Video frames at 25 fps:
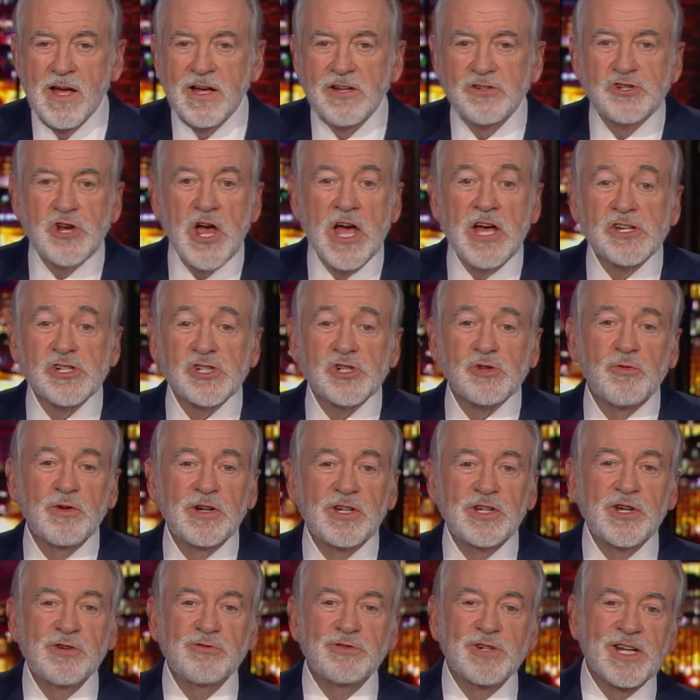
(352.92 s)
Just
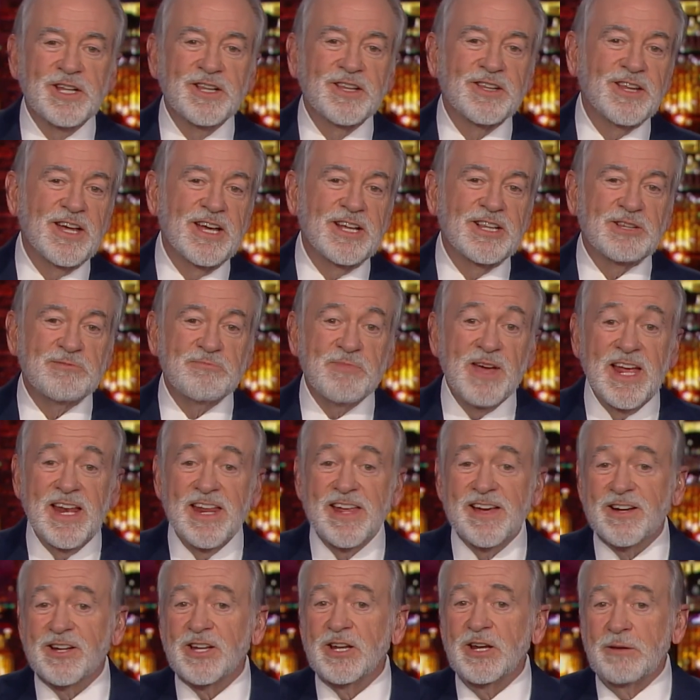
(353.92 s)
when you didn't think the
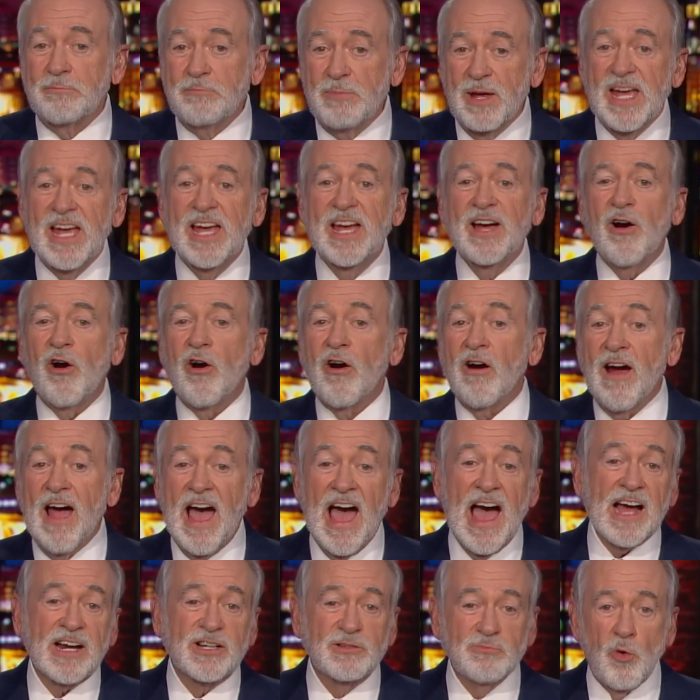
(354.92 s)
media could be or
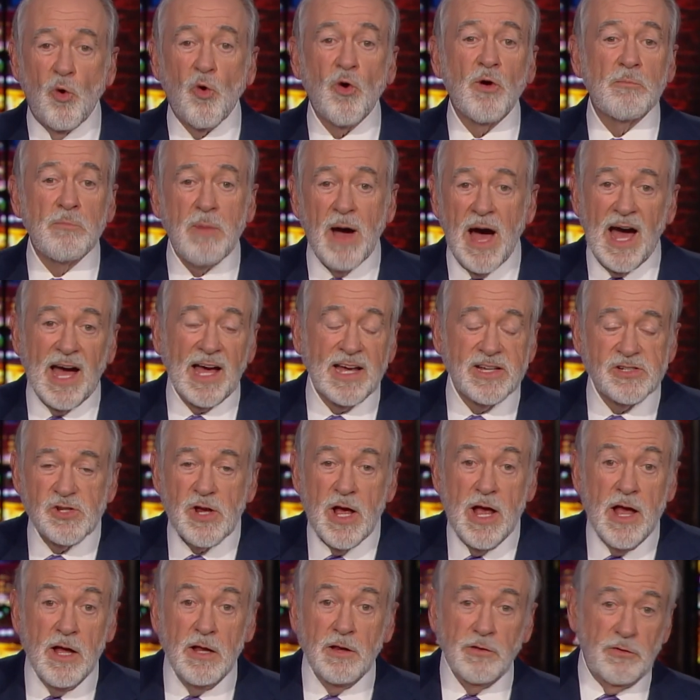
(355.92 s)
act more
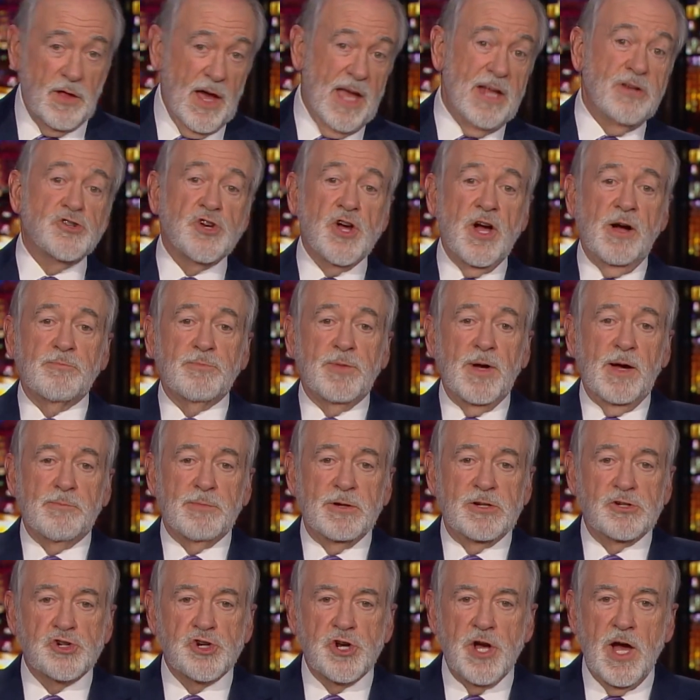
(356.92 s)
biased, they jump up
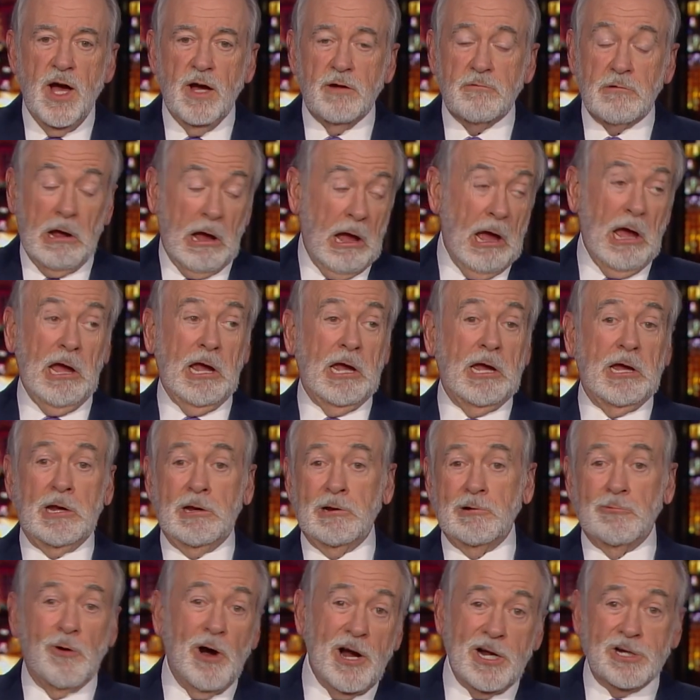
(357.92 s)
and shout,
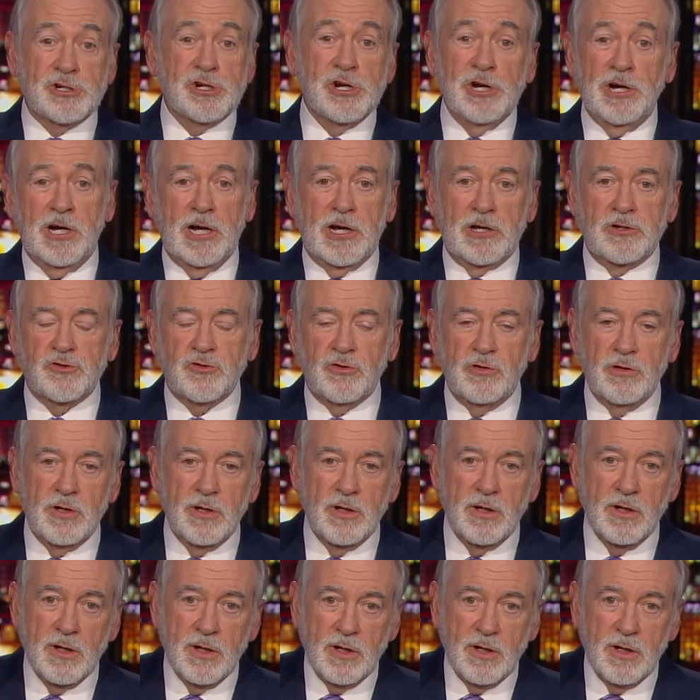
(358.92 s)
"Hey, watch us."